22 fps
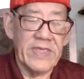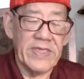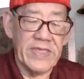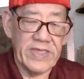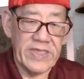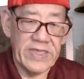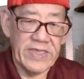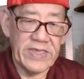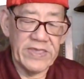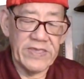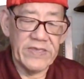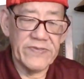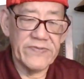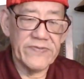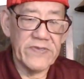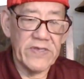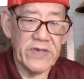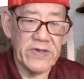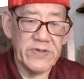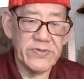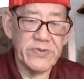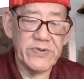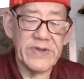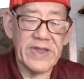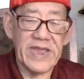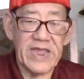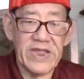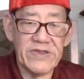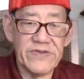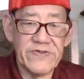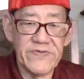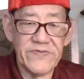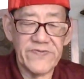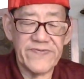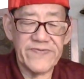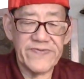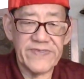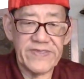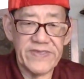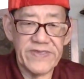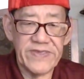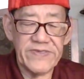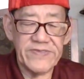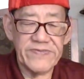is other
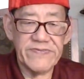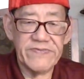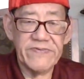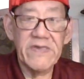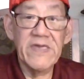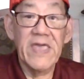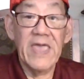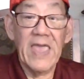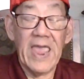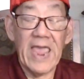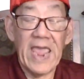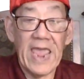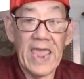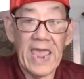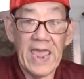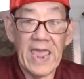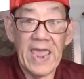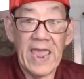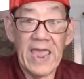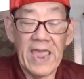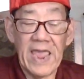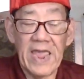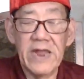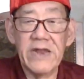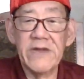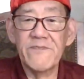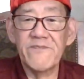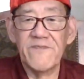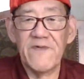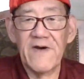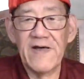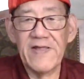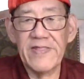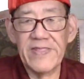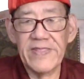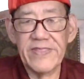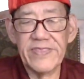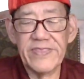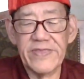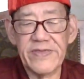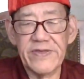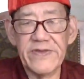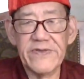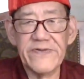agencies and
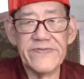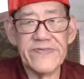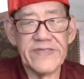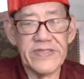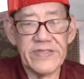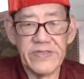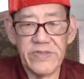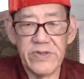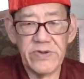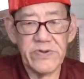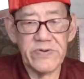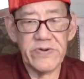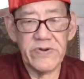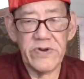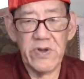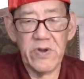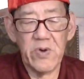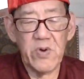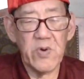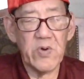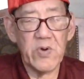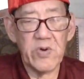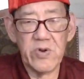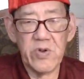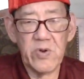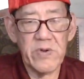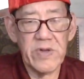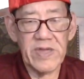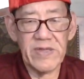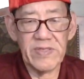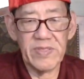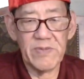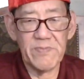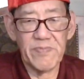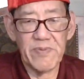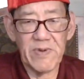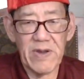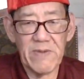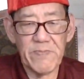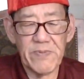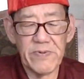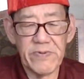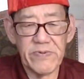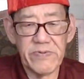volunteers that don't know or don't have the
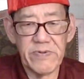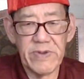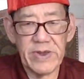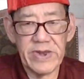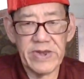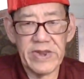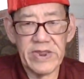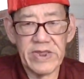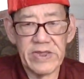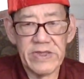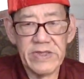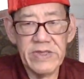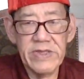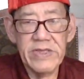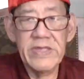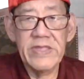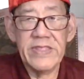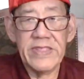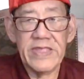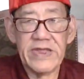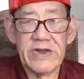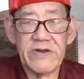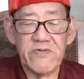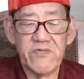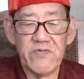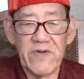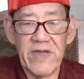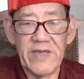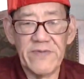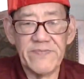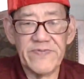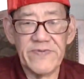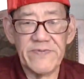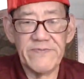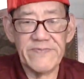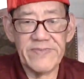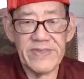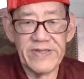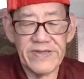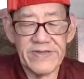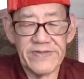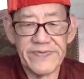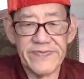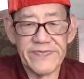proper training. That drives them
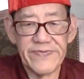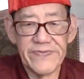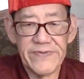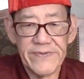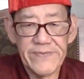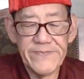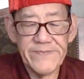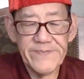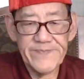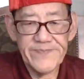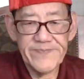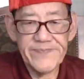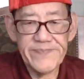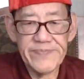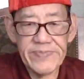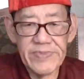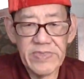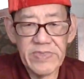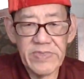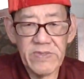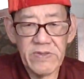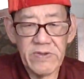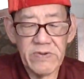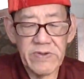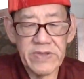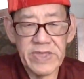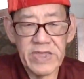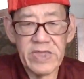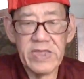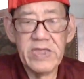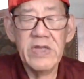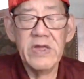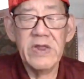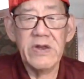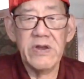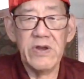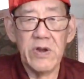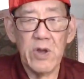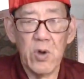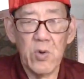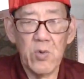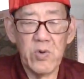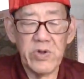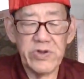nuts. Okay?
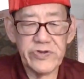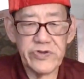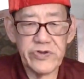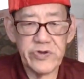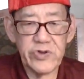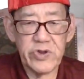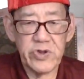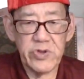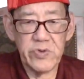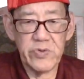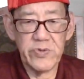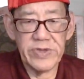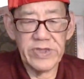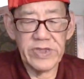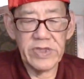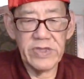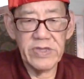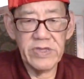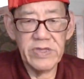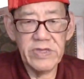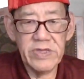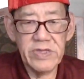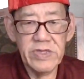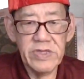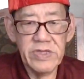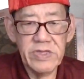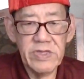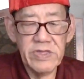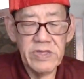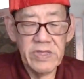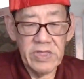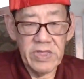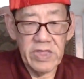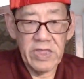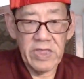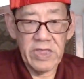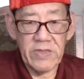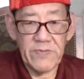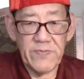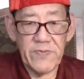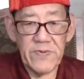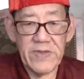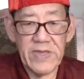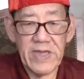Know what you're doing.
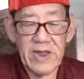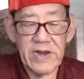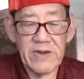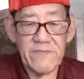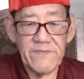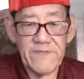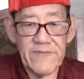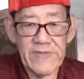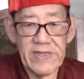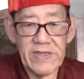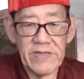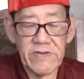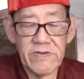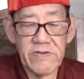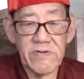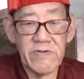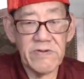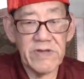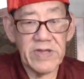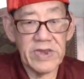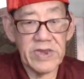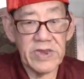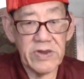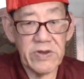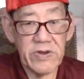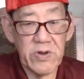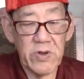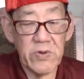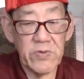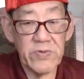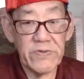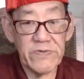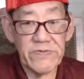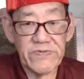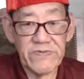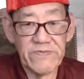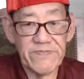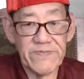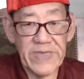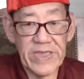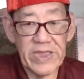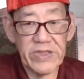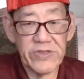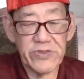If you got a vehicle and you know there's a
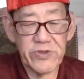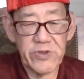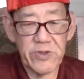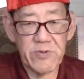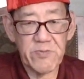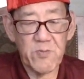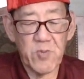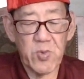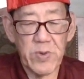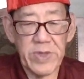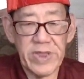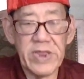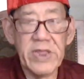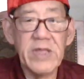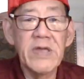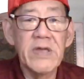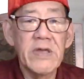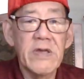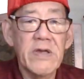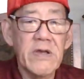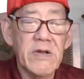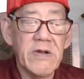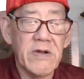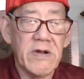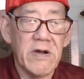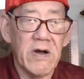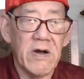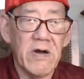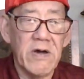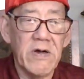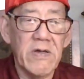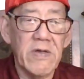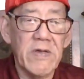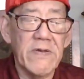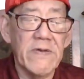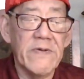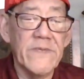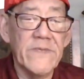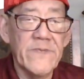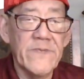fake checkpoint, call